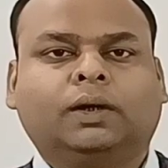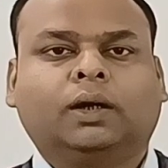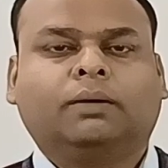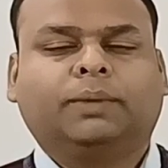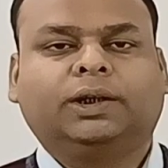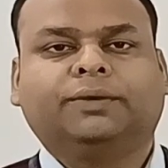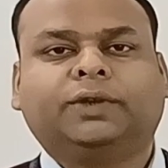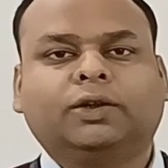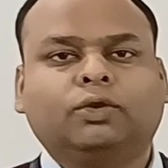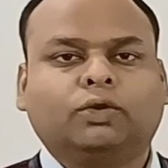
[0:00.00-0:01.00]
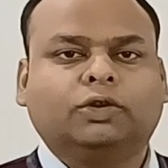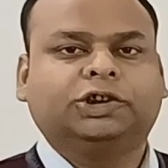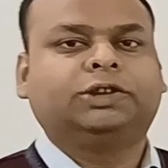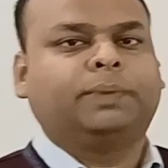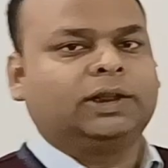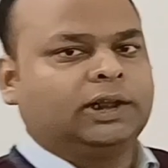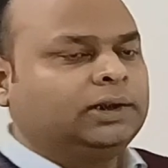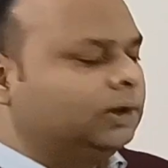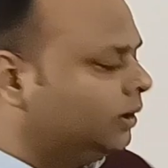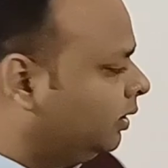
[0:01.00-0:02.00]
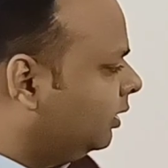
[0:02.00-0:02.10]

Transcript: But if the glucose is present,